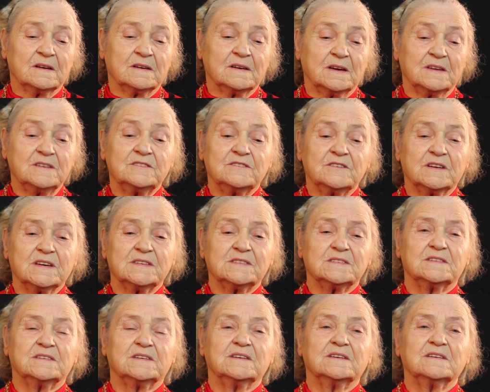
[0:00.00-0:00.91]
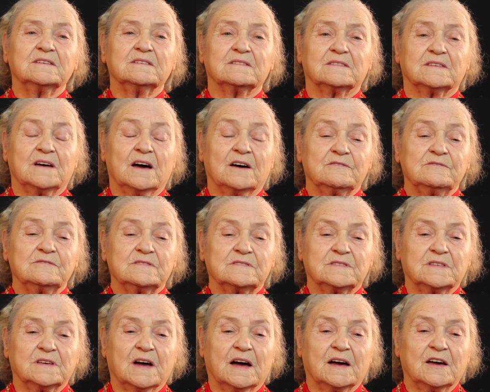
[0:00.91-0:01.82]
Interesting, the house
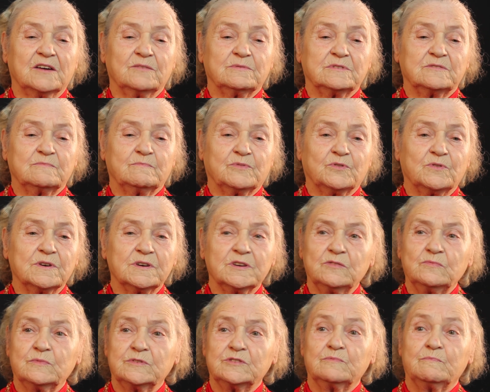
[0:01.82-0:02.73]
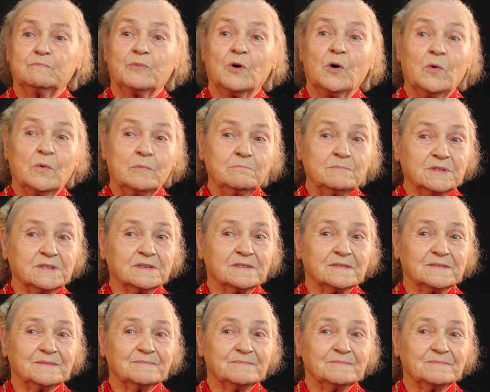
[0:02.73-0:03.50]
that I was born in was bombed